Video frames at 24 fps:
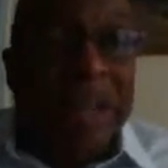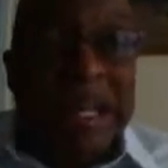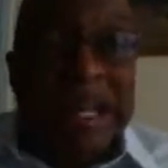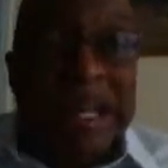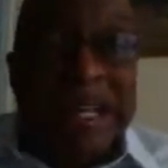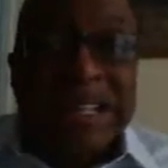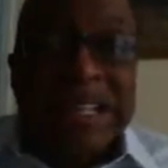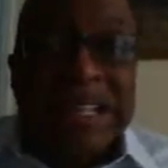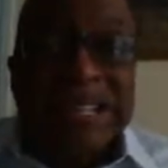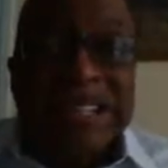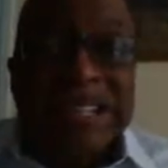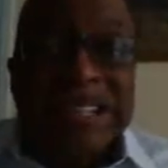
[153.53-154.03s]

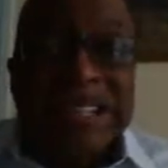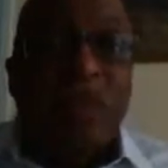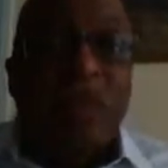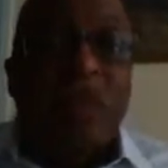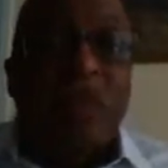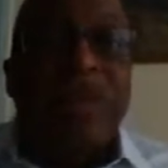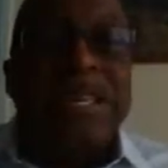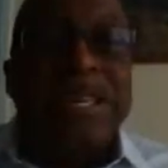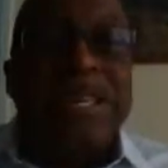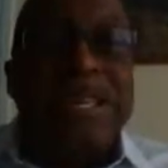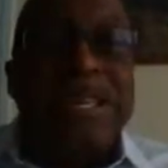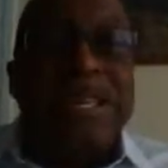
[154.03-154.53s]
That
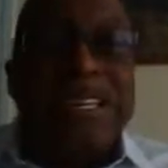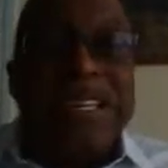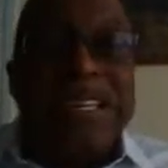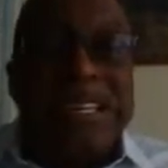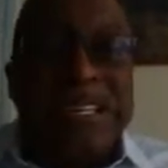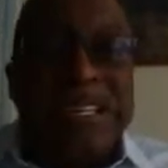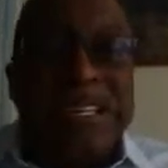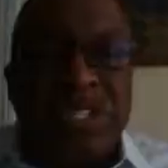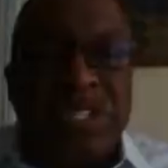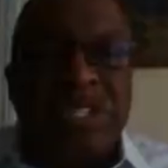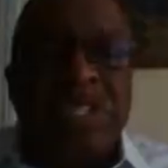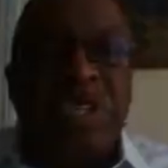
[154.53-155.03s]
we
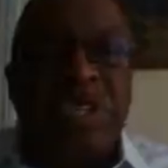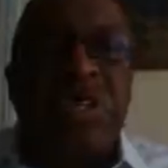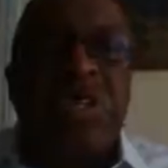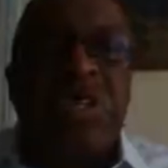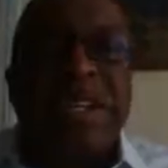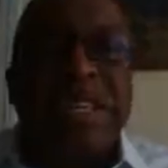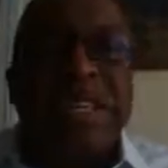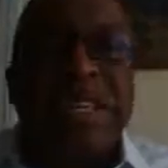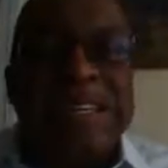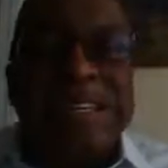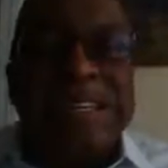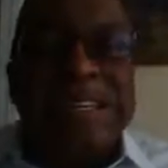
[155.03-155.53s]
enter
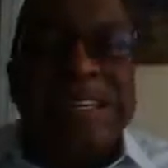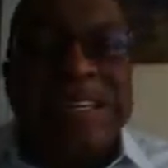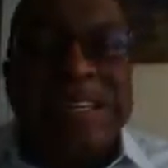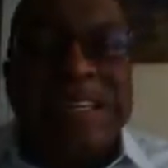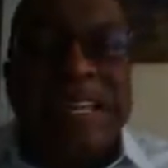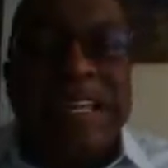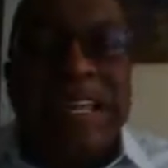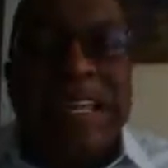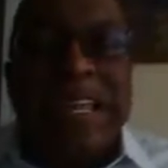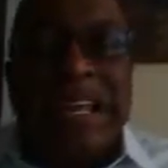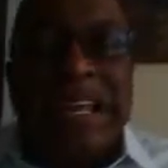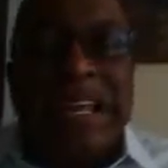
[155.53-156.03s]
in
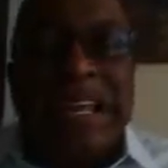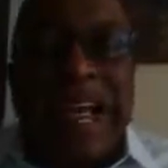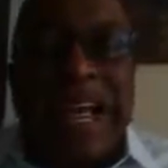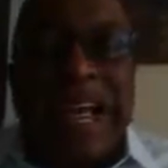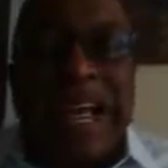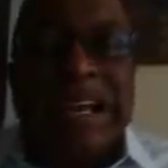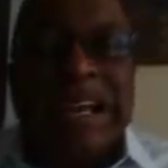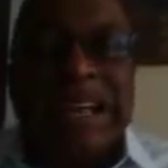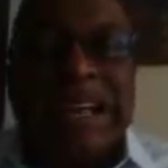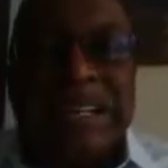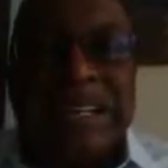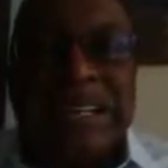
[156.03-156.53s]

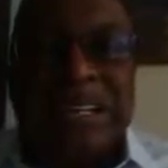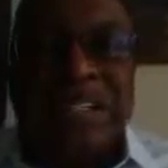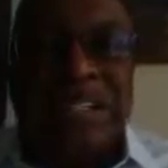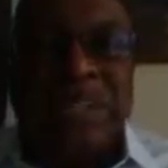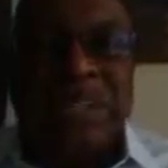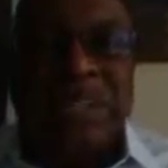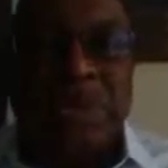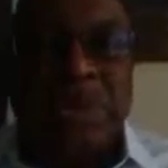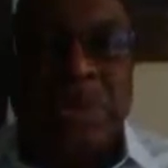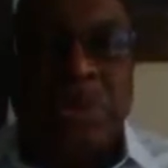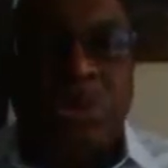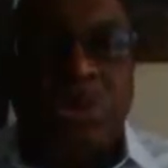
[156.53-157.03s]

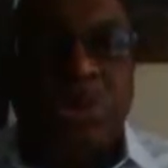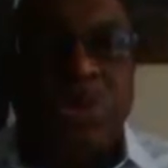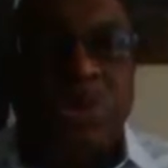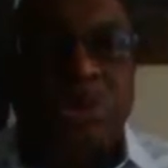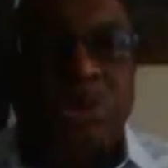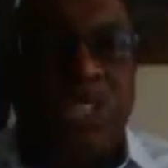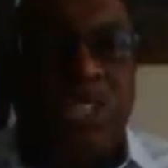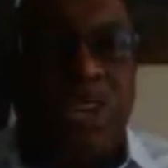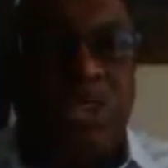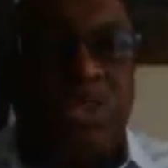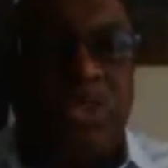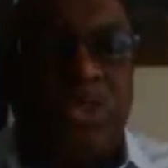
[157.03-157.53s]
to
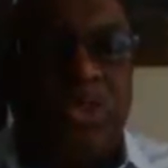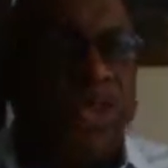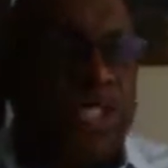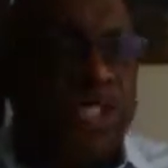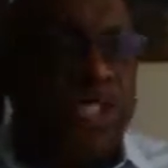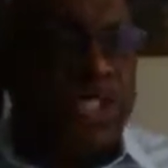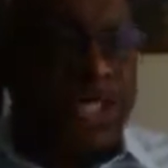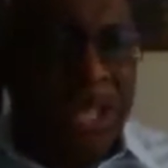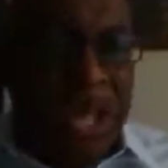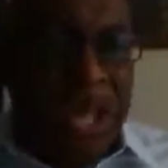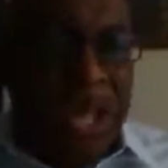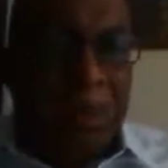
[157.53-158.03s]
different
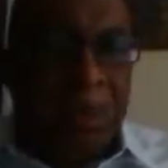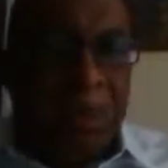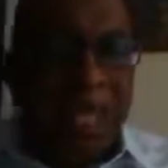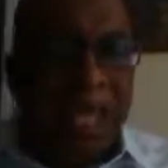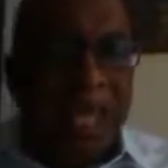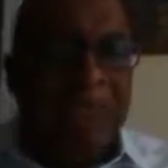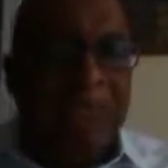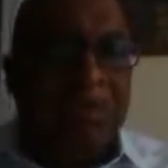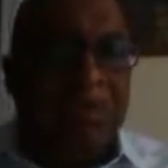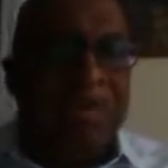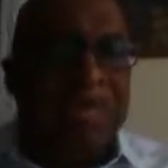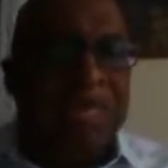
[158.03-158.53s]

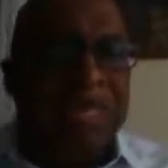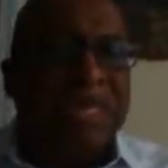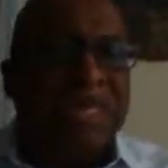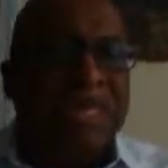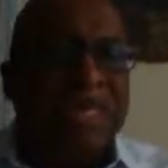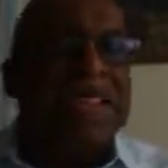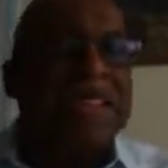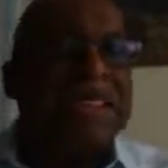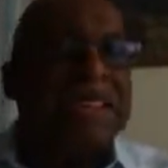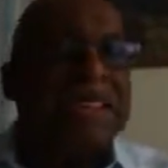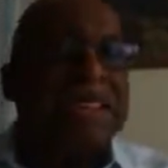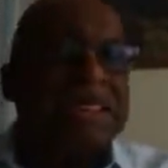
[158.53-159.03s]
self-help
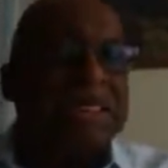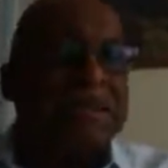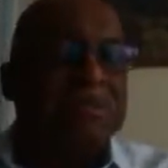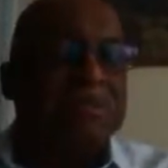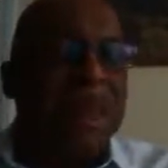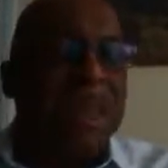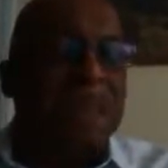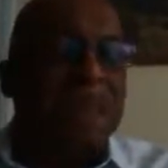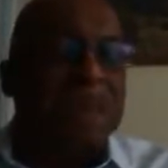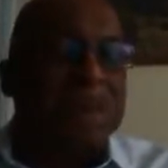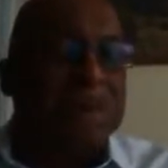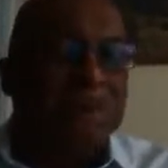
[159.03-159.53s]
things, and
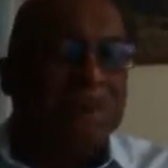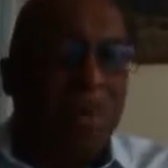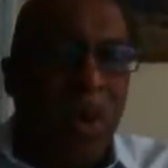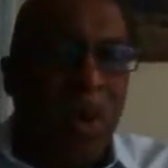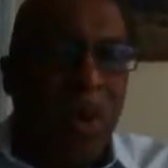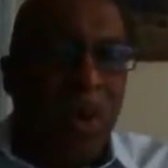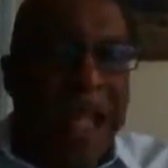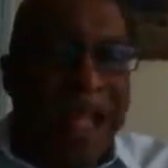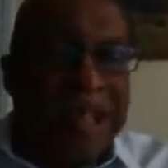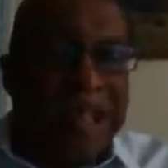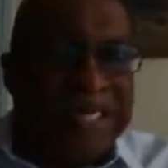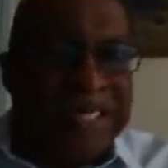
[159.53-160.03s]
maybe more
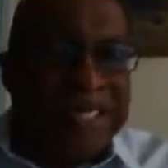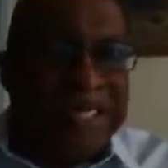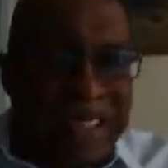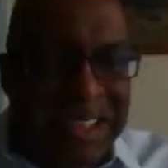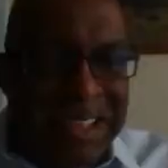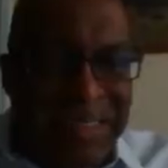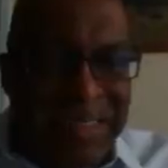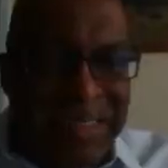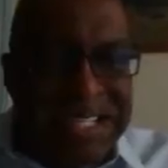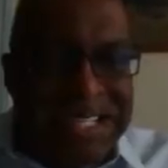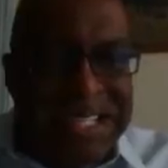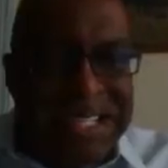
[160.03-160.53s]

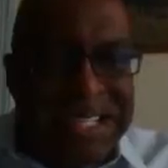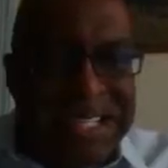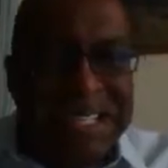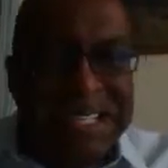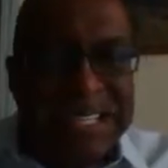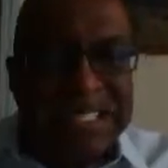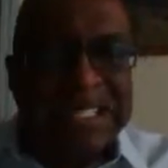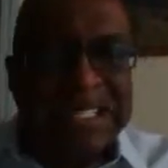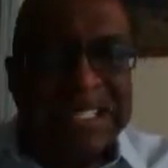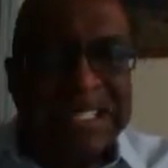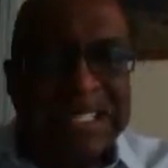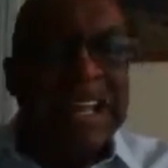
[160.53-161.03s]
activities
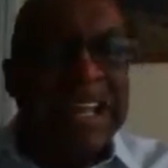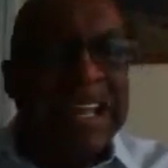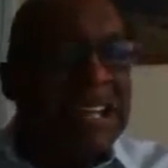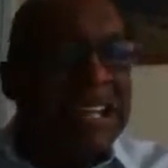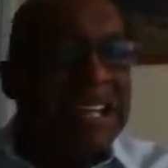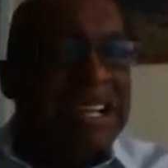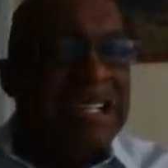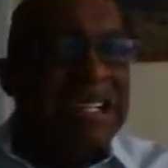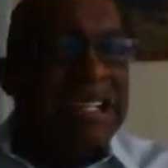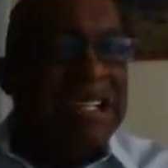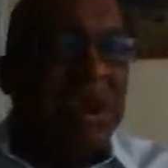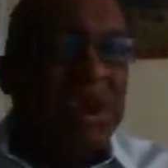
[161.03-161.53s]
and
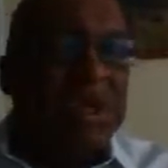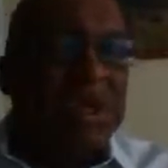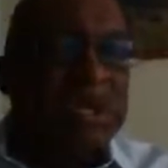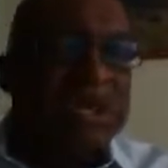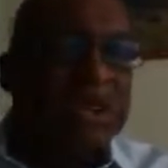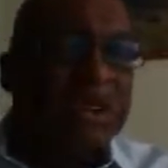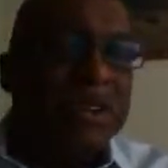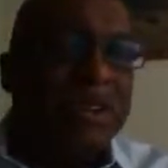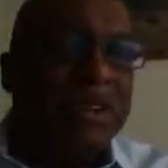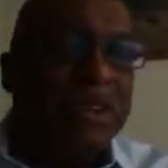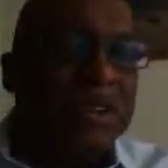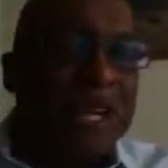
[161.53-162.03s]
those
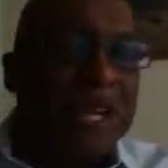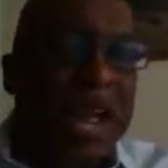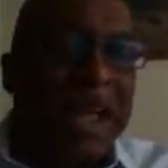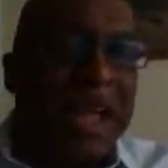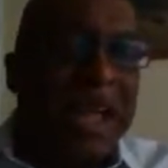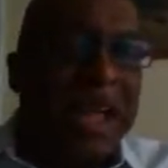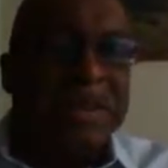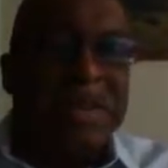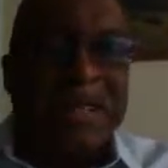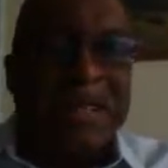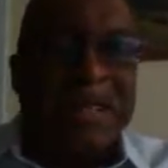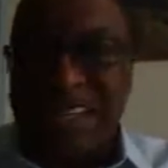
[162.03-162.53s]
different types
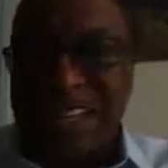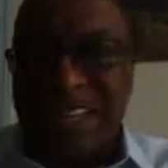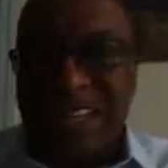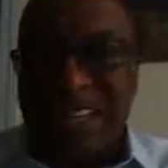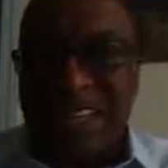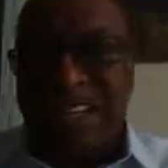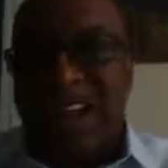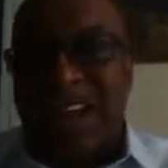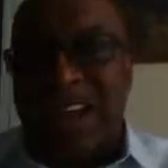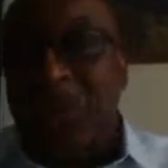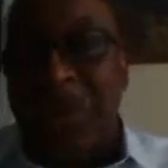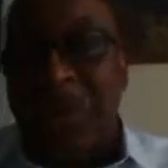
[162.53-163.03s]
of things. I
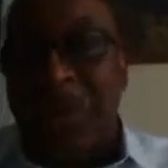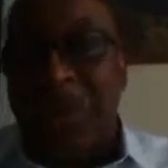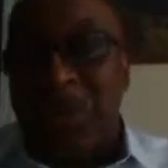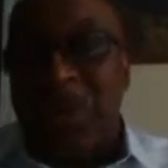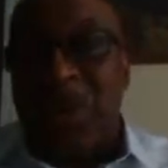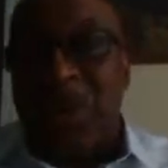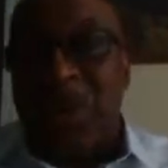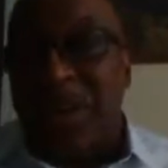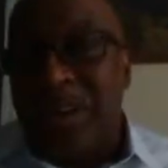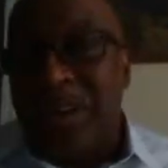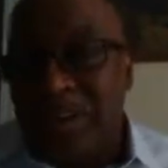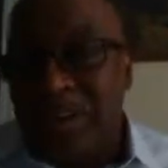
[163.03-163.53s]
remember going
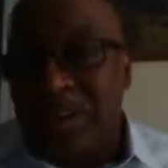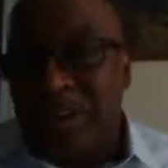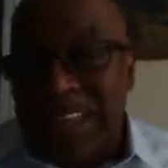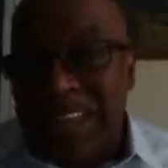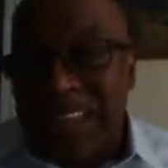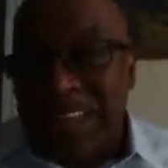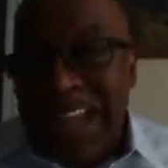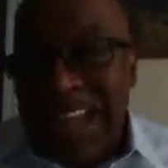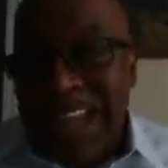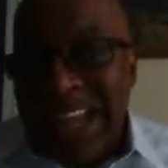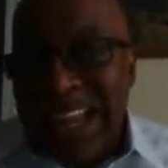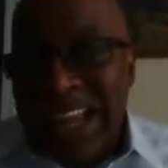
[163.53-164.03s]
on a
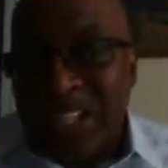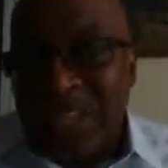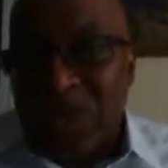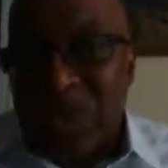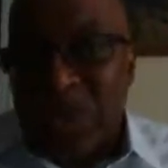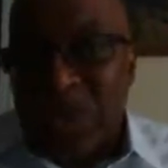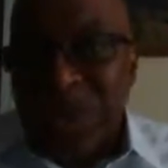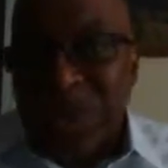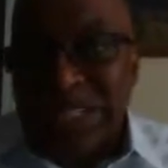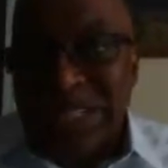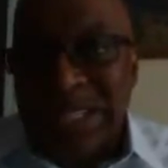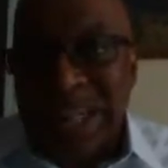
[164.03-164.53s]
vacation
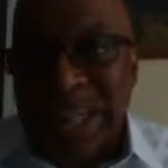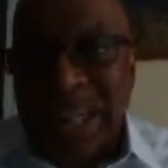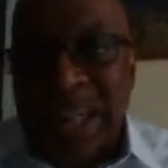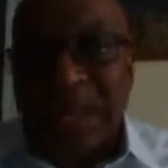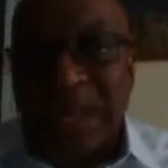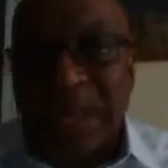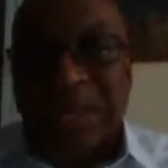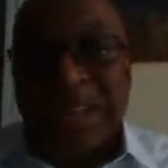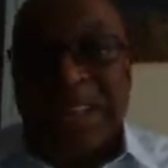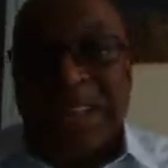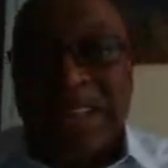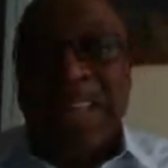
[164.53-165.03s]
one time,
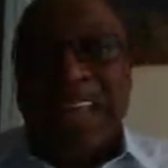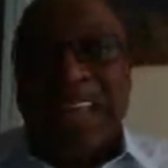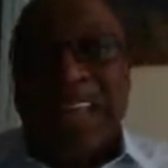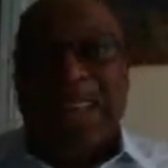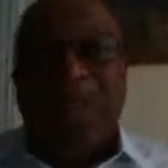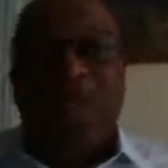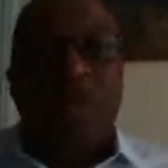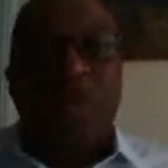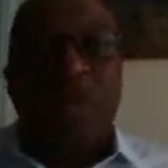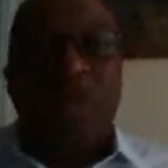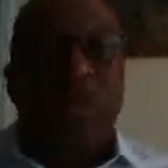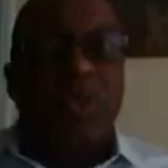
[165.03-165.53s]
and
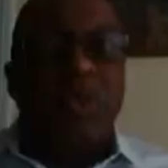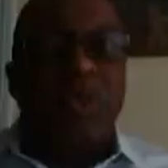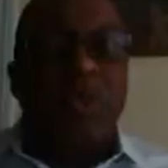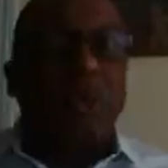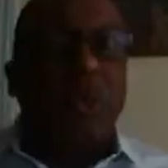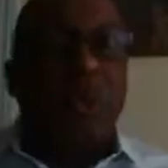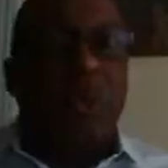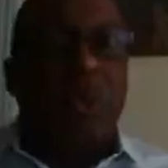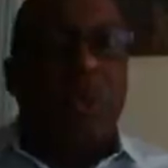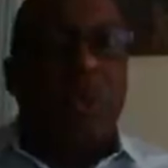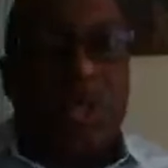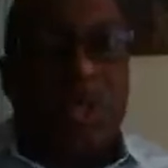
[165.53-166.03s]
we were
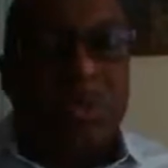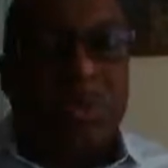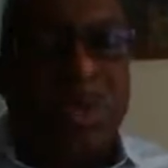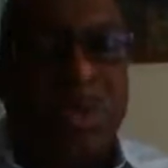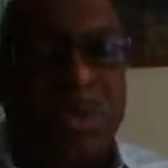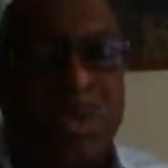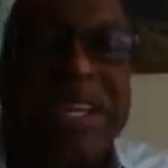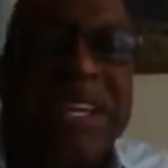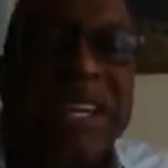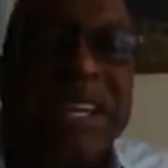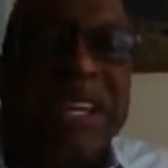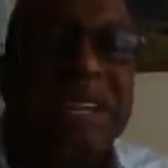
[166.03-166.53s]
supposed to be
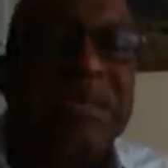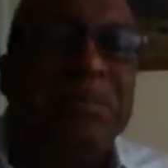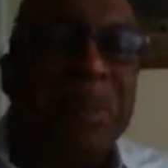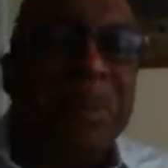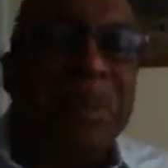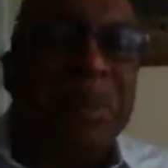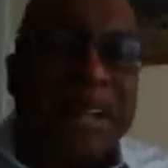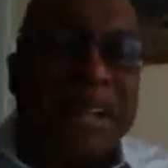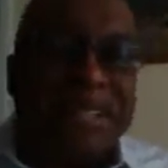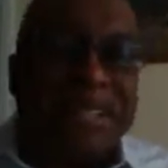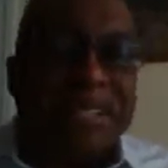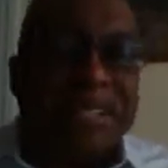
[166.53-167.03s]
getting
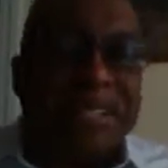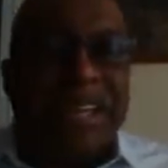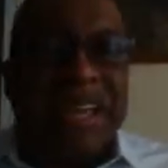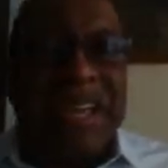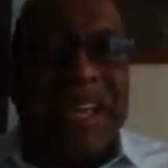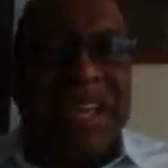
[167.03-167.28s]
back together